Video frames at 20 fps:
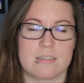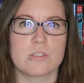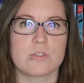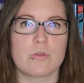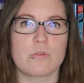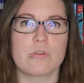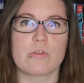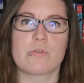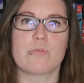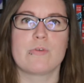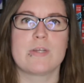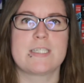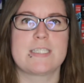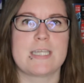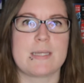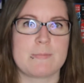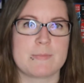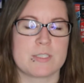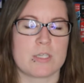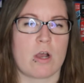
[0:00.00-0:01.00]
So the 3
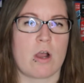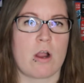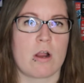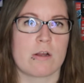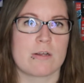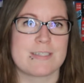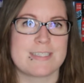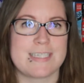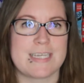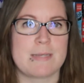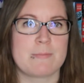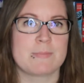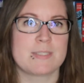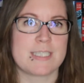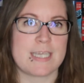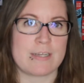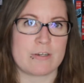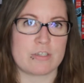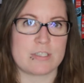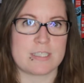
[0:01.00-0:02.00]
teams are Team
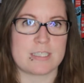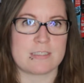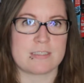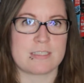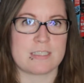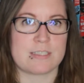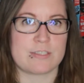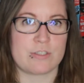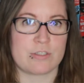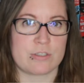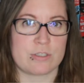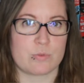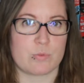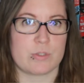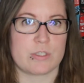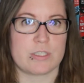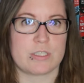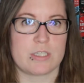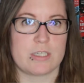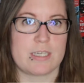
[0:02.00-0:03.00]
Sanderson Sisters,
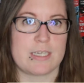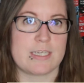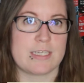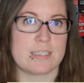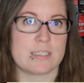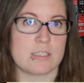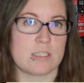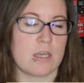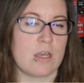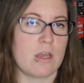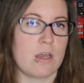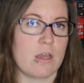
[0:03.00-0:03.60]
which is